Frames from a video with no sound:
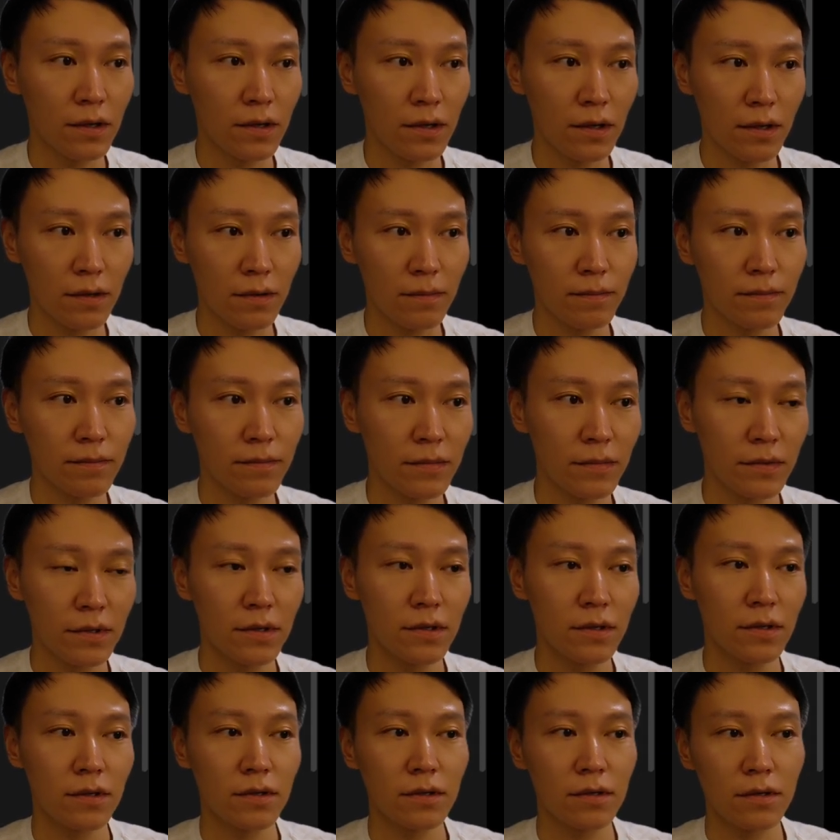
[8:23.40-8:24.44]
Yeah.
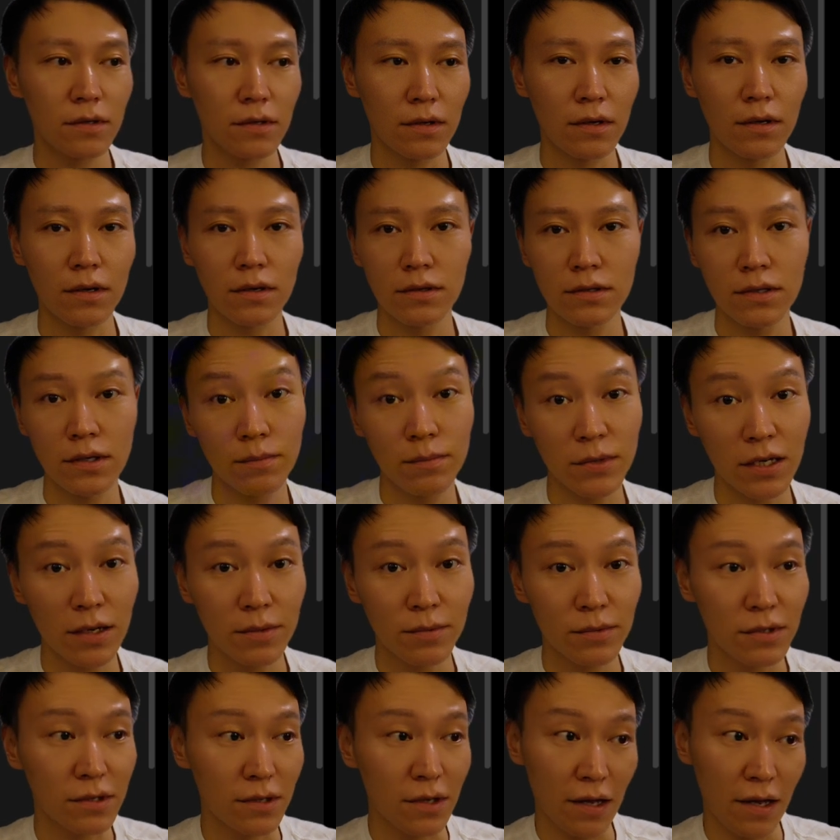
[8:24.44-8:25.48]

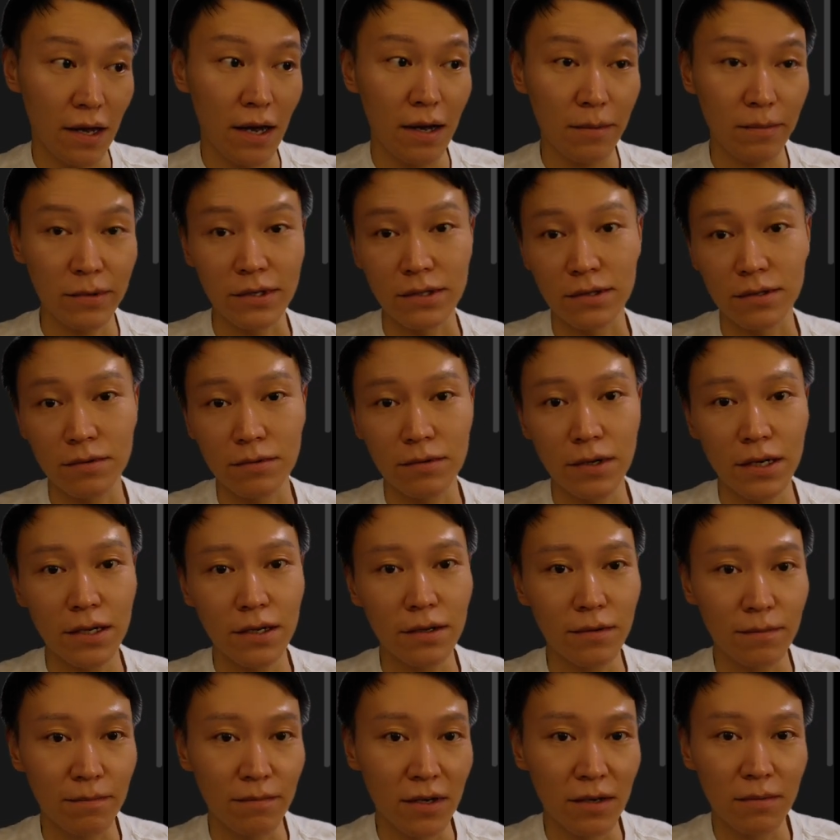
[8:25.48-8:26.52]
Sometimes it happens,
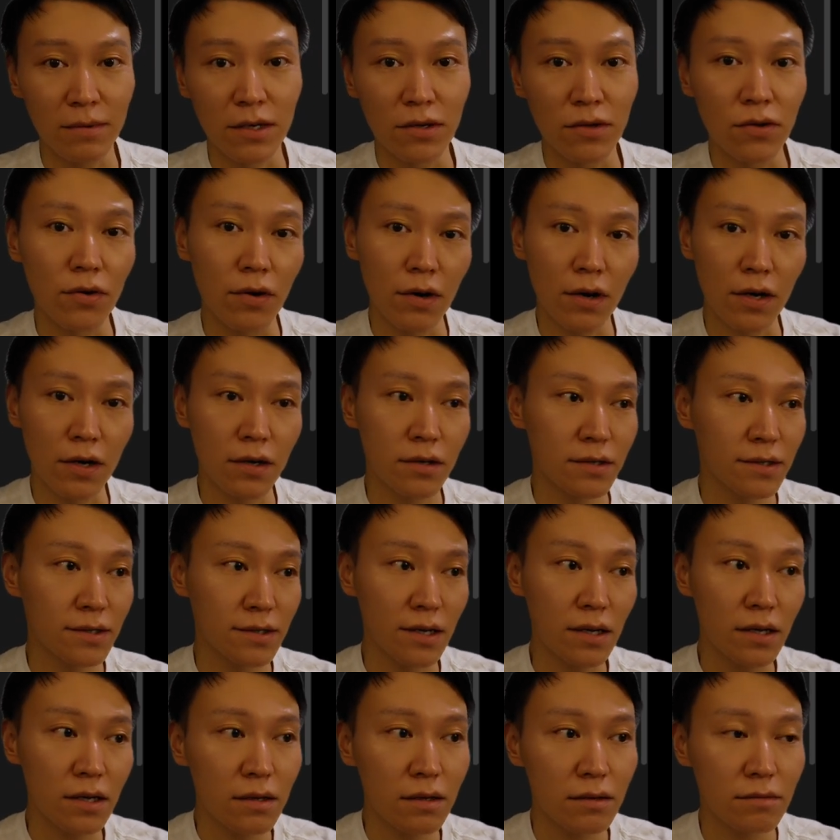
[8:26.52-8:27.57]
right? Maybe you are
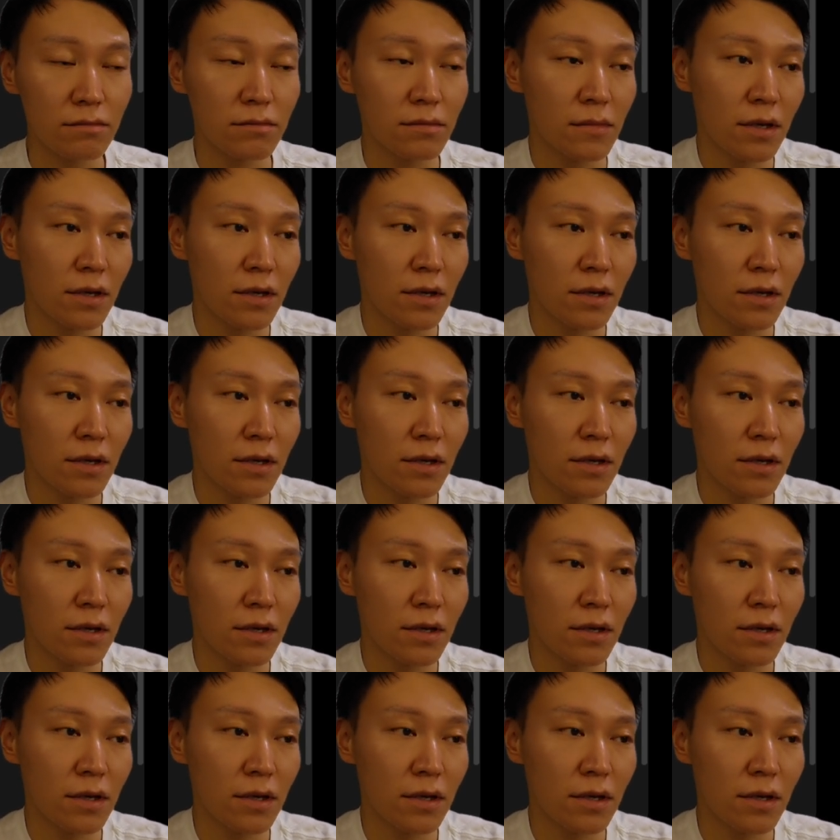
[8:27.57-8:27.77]
sick.